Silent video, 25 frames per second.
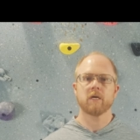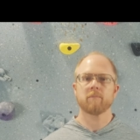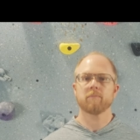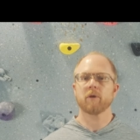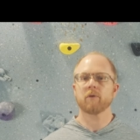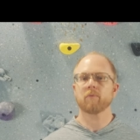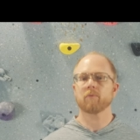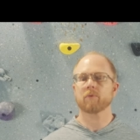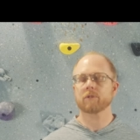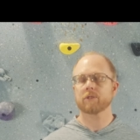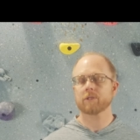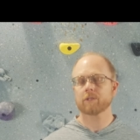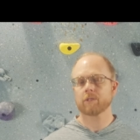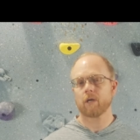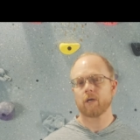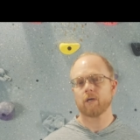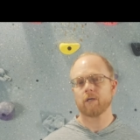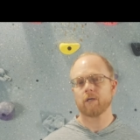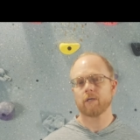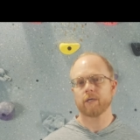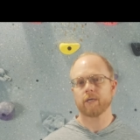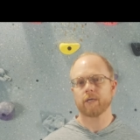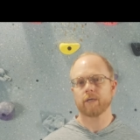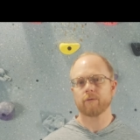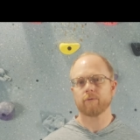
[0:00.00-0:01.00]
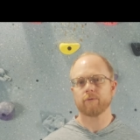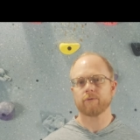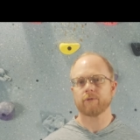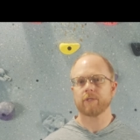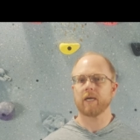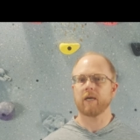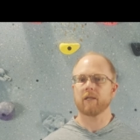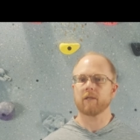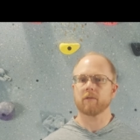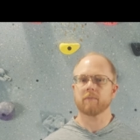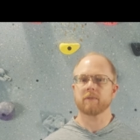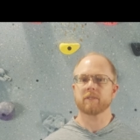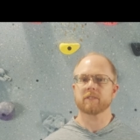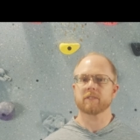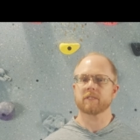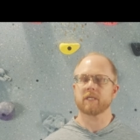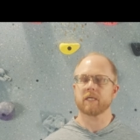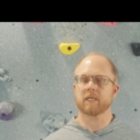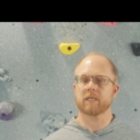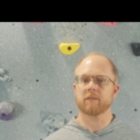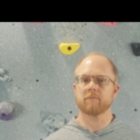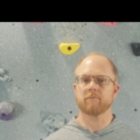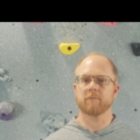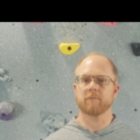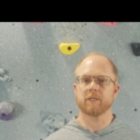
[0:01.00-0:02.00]
but we're starting with the elements
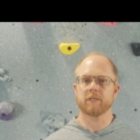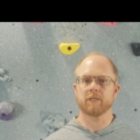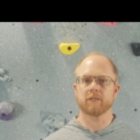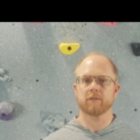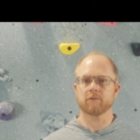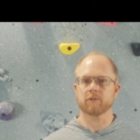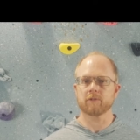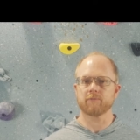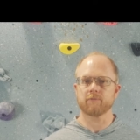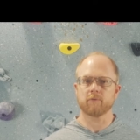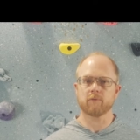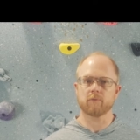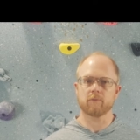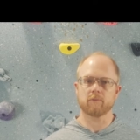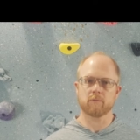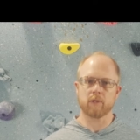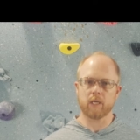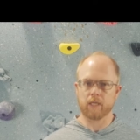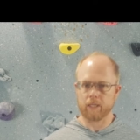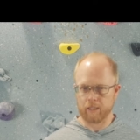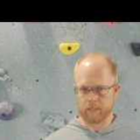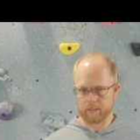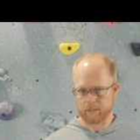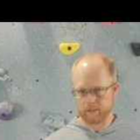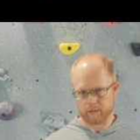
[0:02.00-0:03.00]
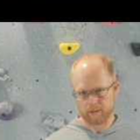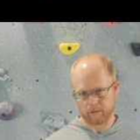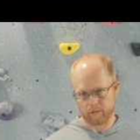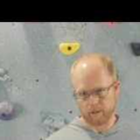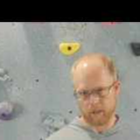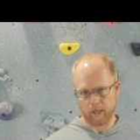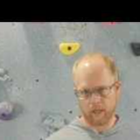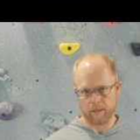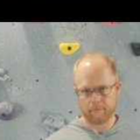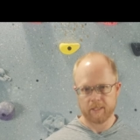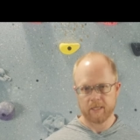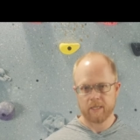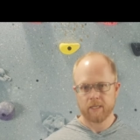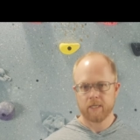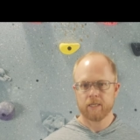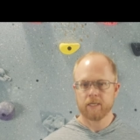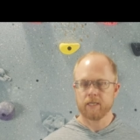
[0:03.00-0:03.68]
that can be useful, like I described,